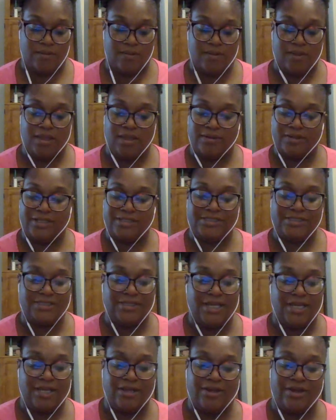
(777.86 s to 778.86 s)
Yep, that
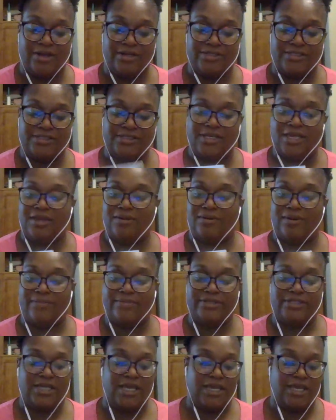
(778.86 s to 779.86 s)
snake card, just keep, I'm
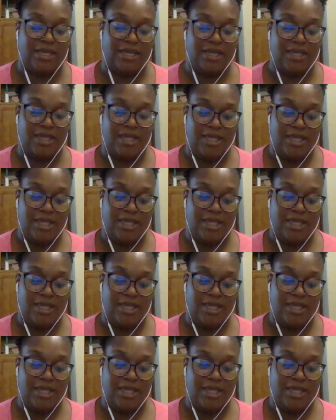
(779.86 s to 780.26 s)
going to take it.